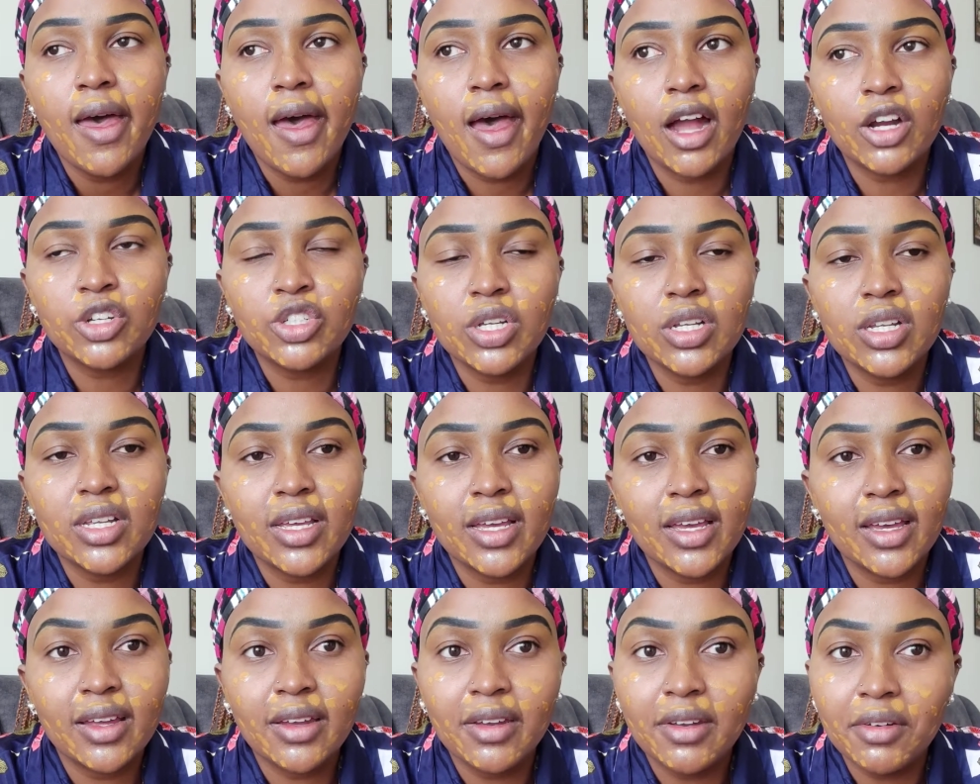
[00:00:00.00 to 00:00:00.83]
I actually
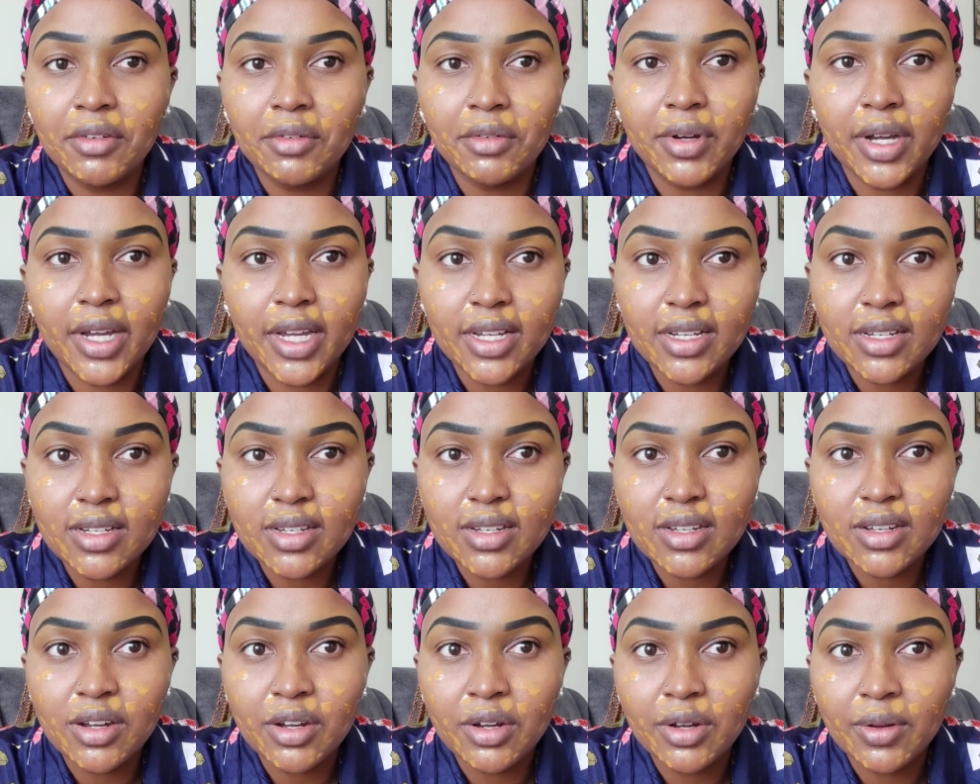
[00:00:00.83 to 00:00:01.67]
had
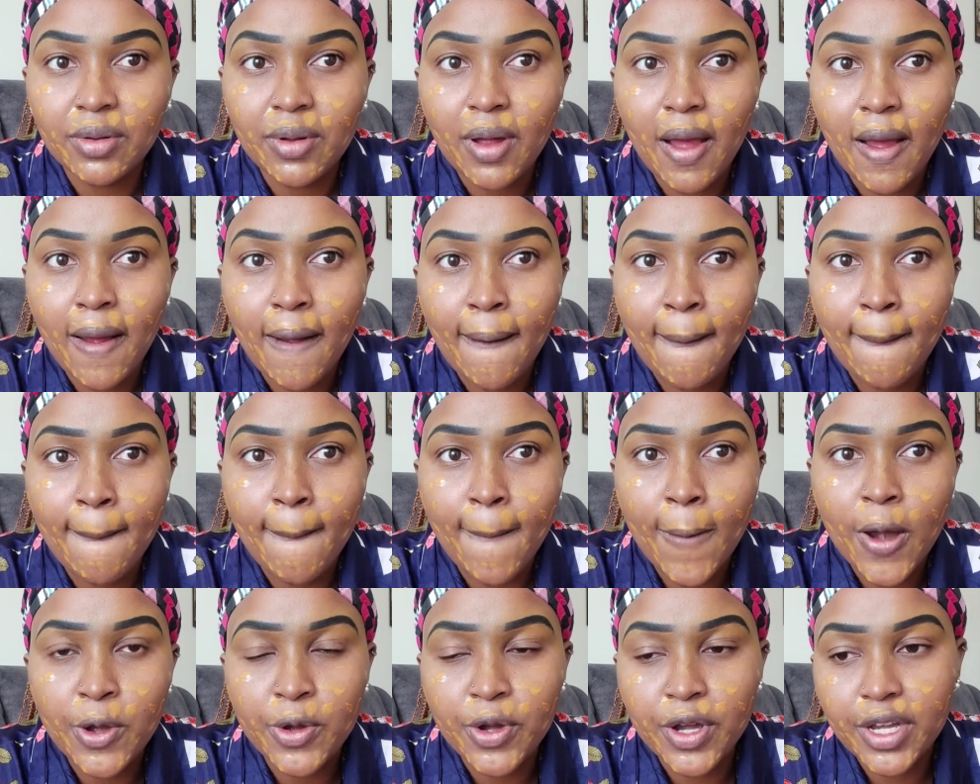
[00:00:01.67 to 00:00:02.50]
rent
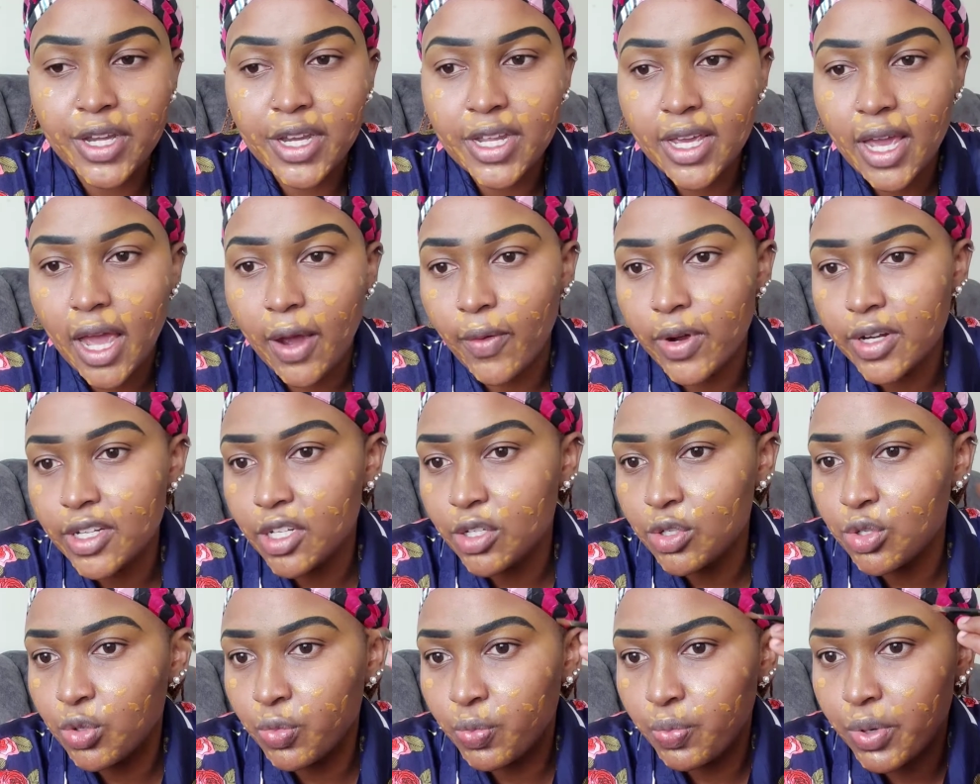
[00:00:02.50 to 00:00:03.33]
already. I
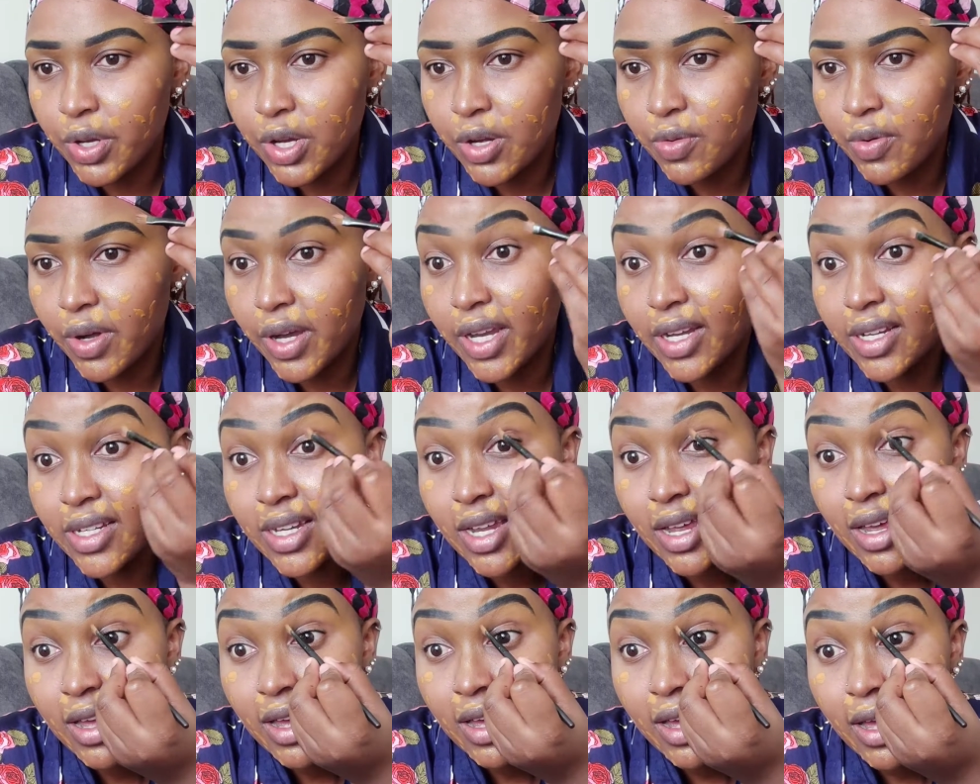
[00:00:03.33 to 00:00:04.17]
wanted to pay rent,
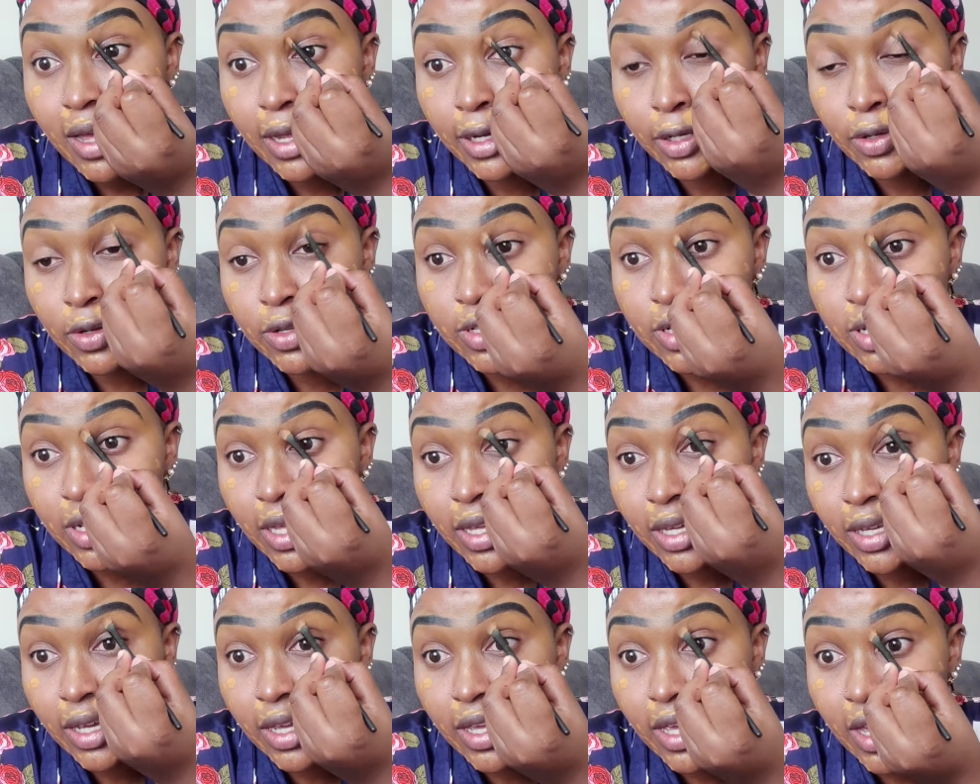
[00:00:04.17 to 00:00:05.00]
and I was
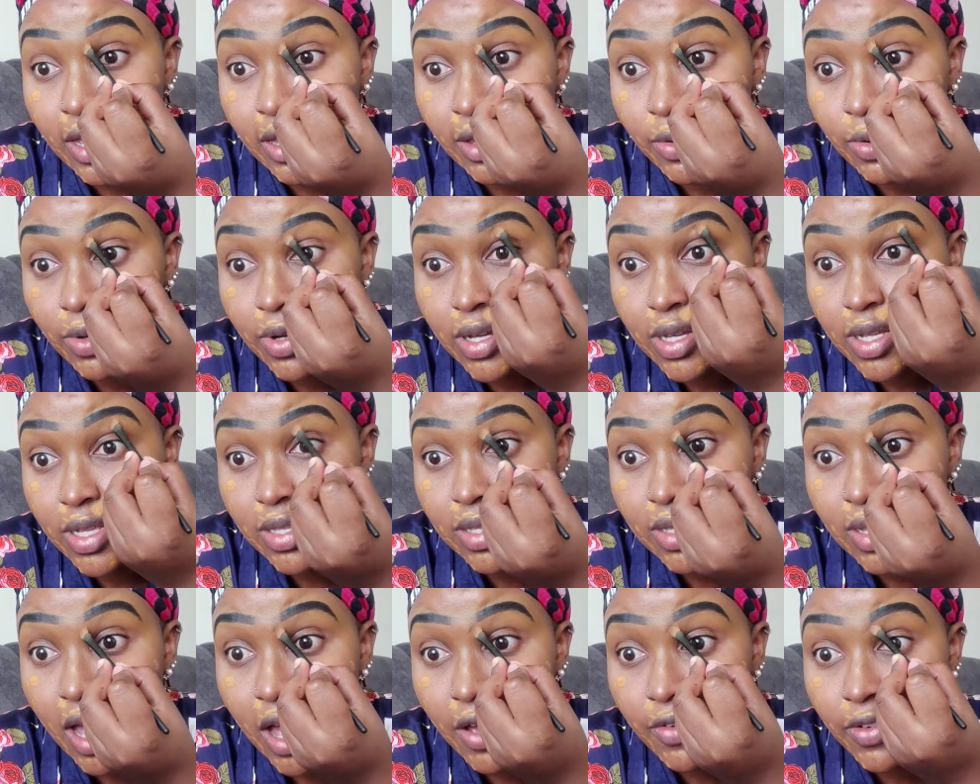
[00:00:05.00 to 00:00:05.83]
like, here I
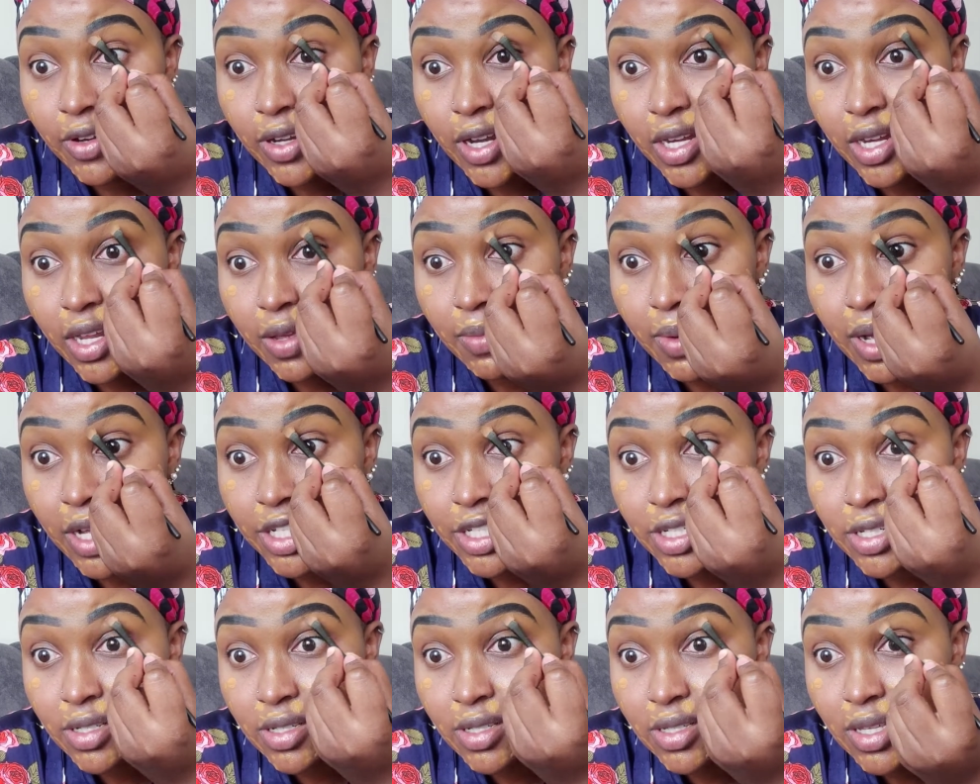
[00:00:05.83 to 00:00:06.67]
was having an
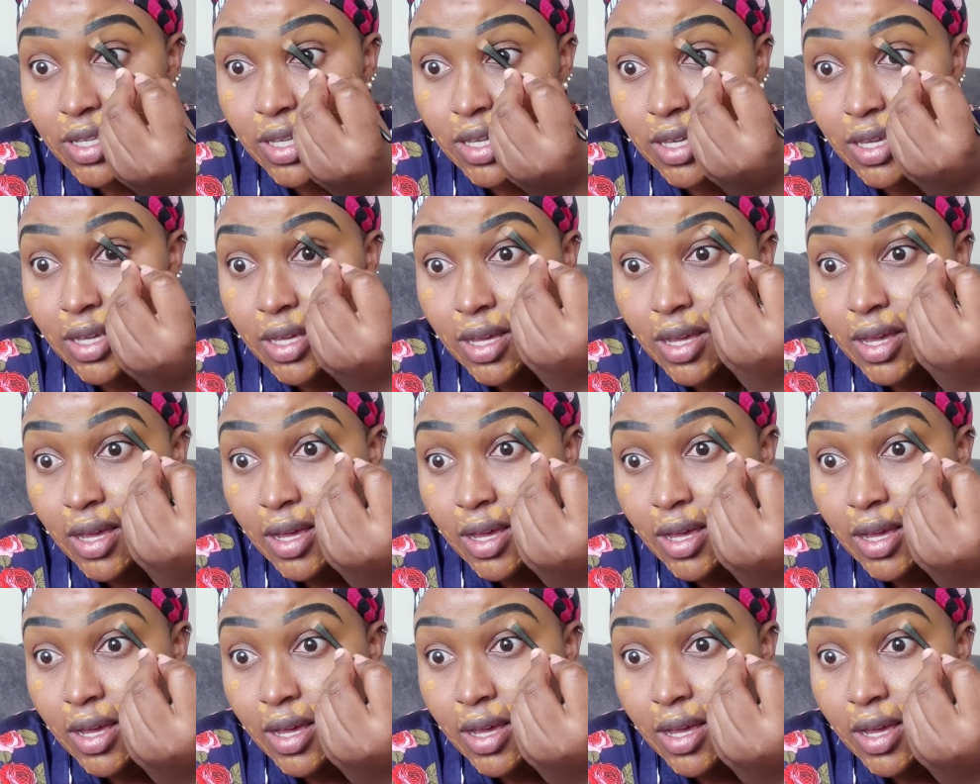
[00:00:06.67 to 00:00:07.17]
emergency.